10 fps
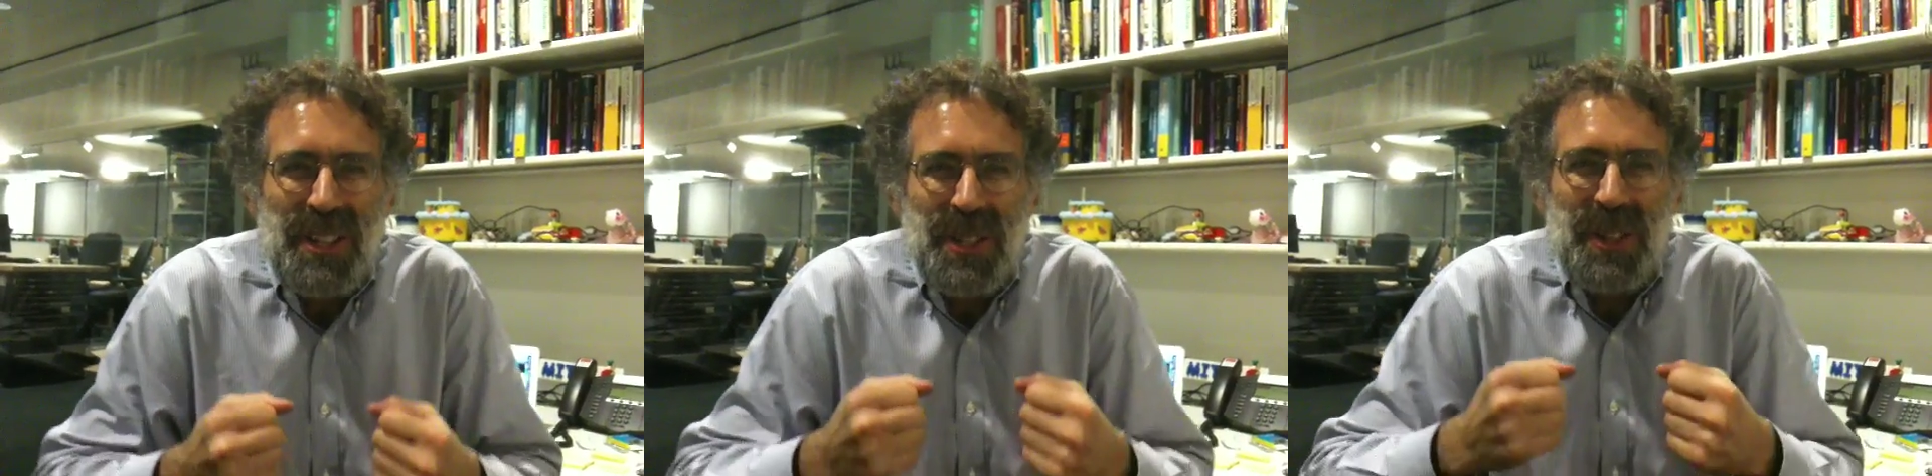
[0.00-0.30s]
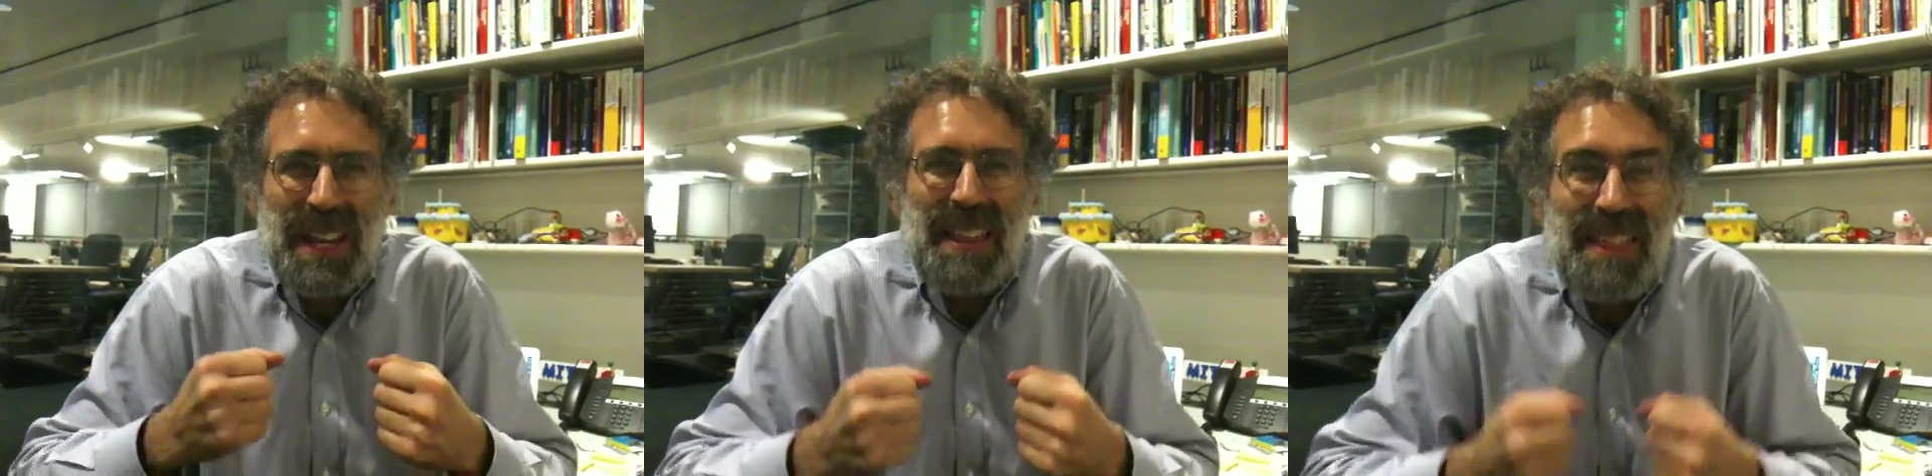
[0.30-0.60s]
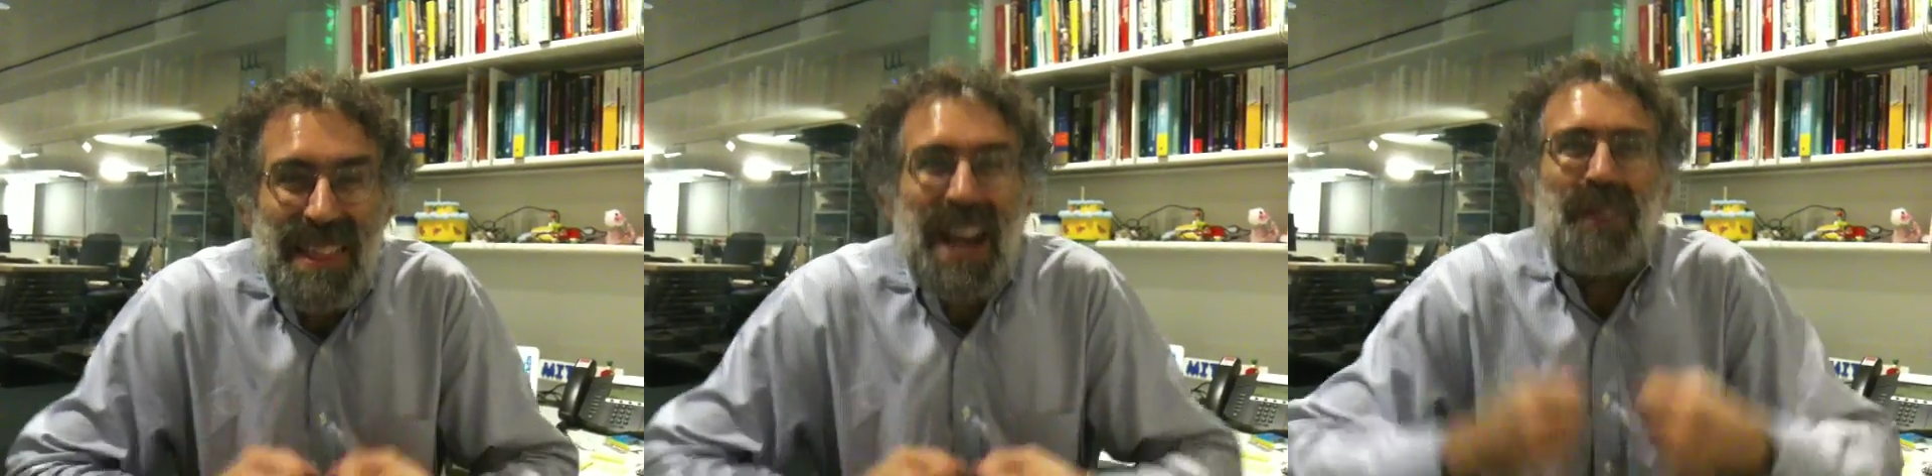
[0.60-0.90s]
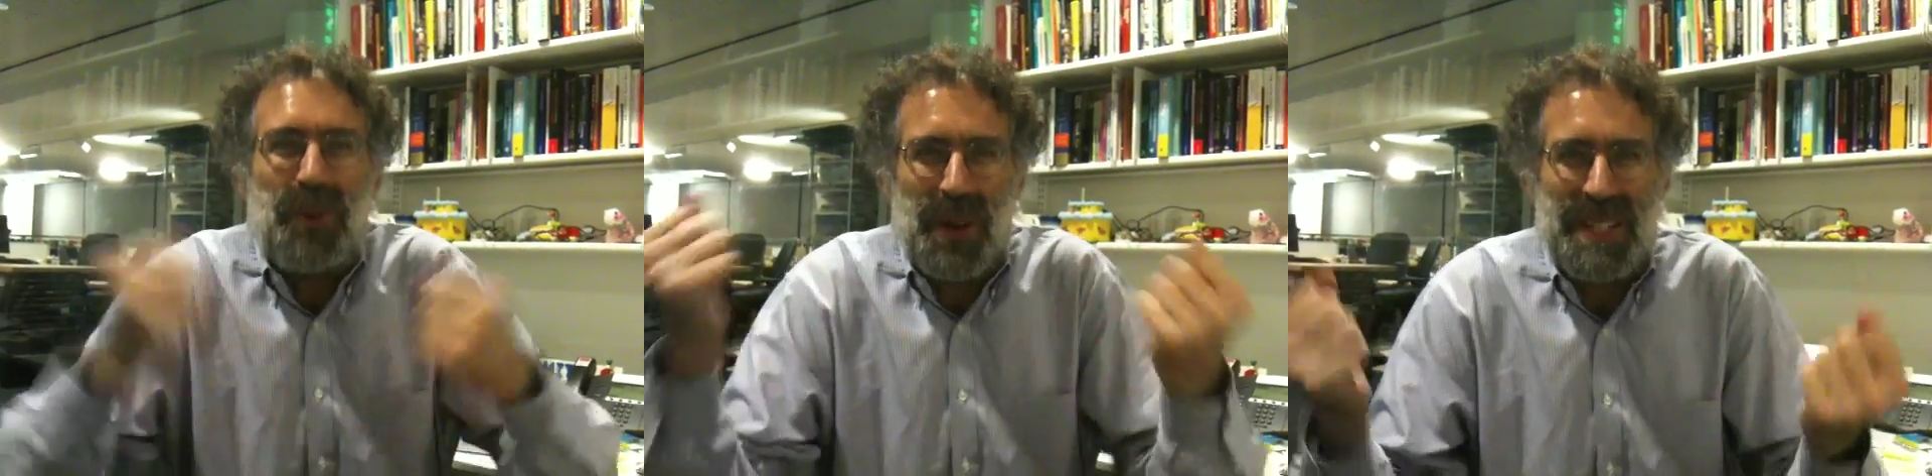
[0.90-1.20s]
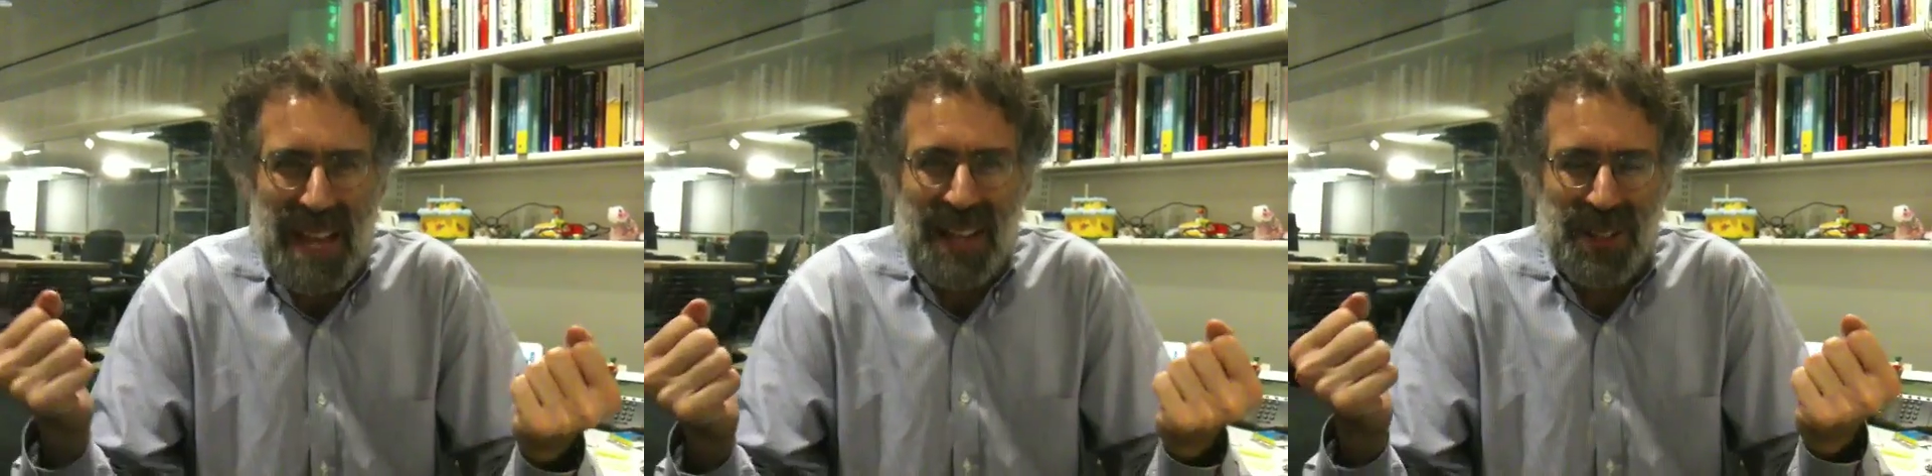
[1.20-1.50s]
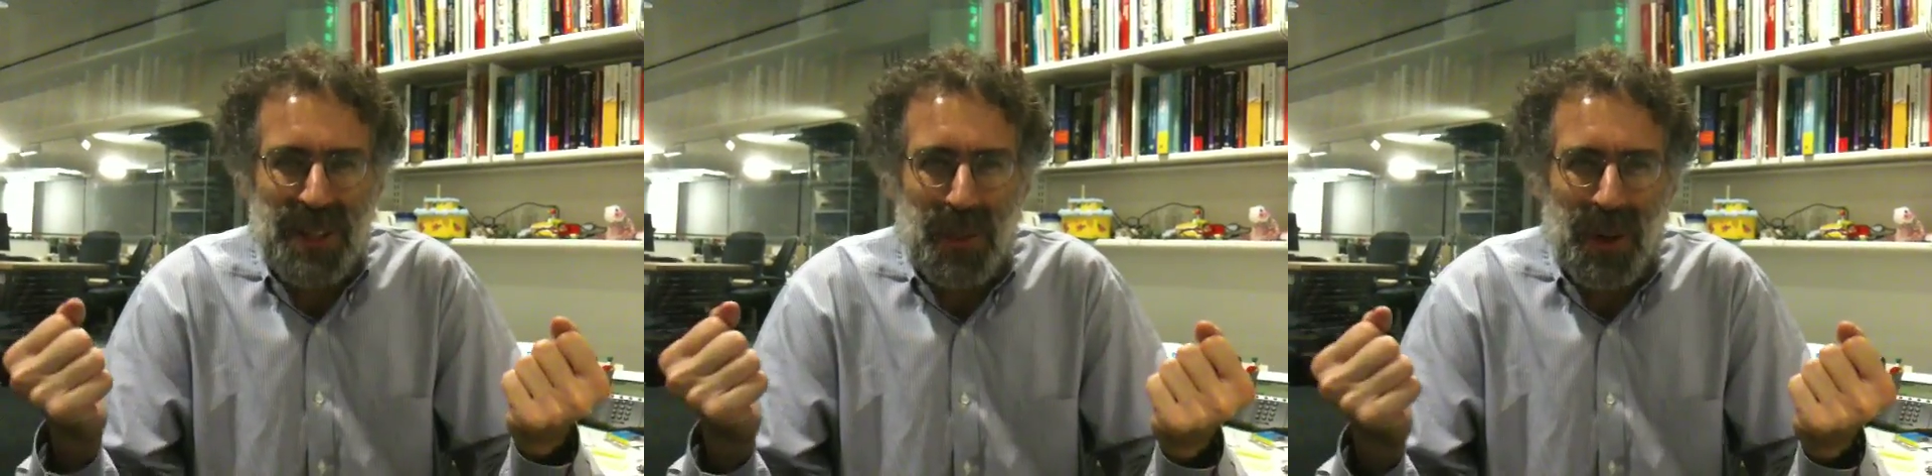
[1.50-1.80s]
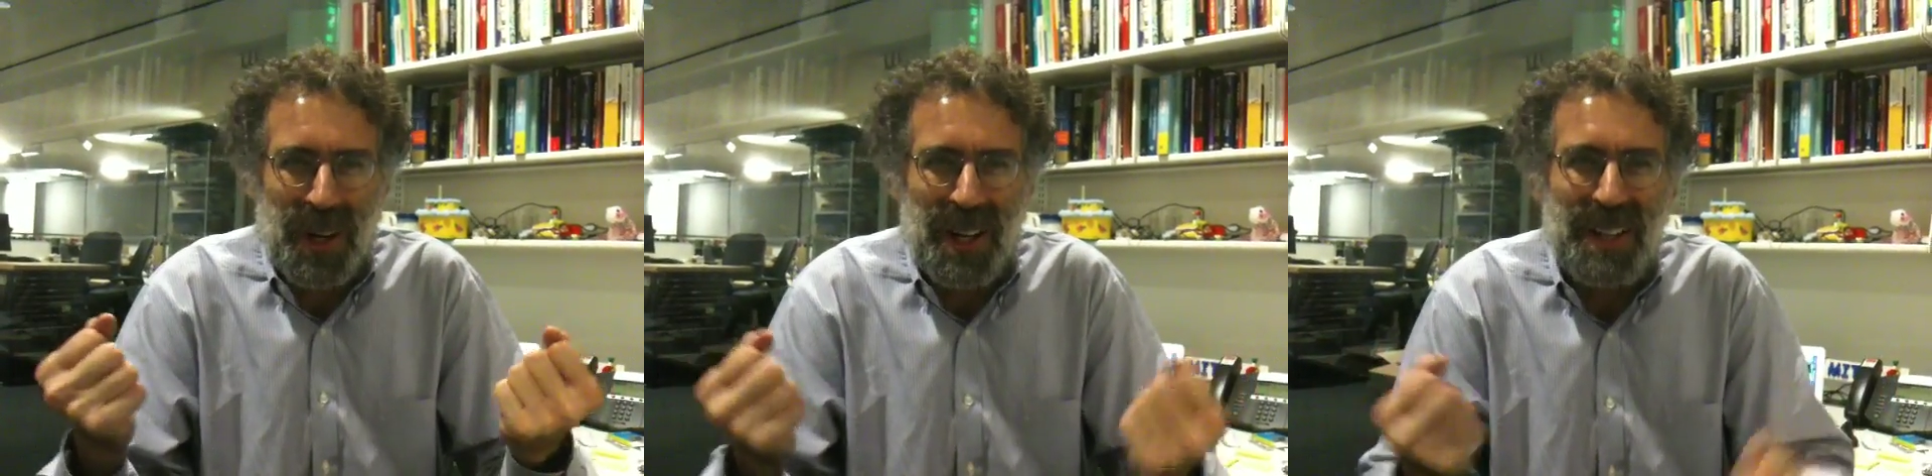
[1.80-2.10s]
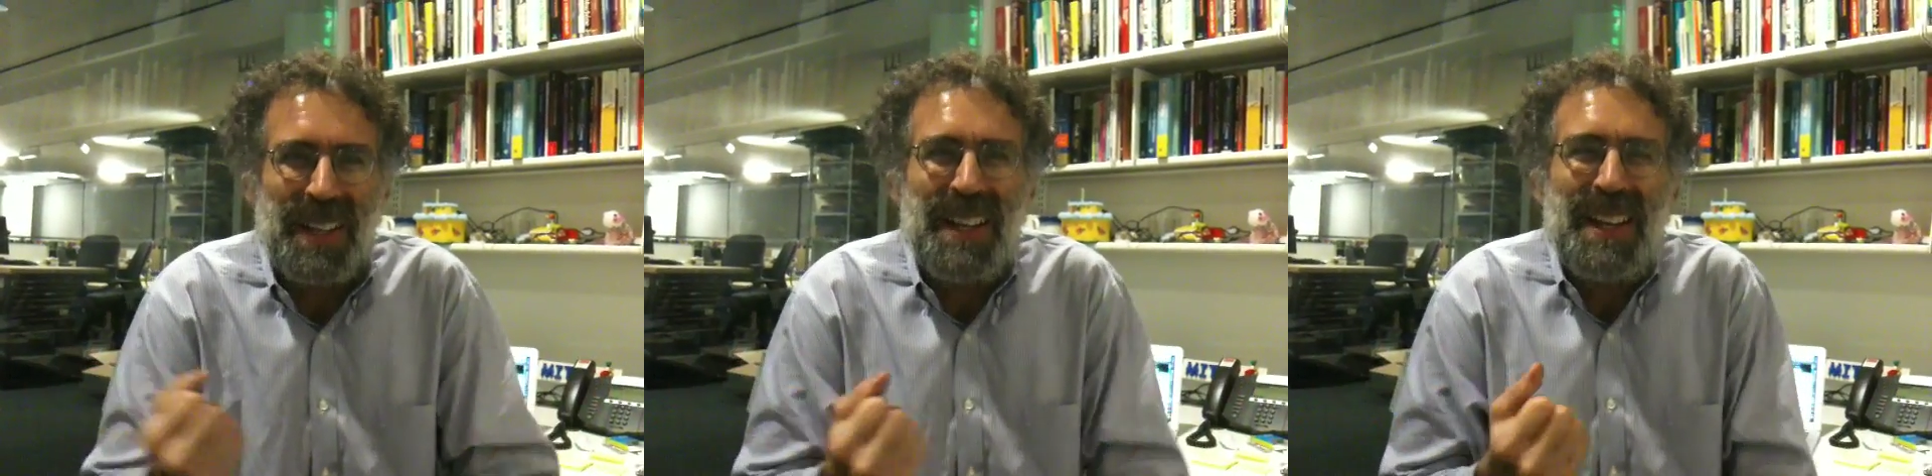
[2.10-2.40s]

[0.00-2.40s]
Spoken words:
to get their voice out to the world.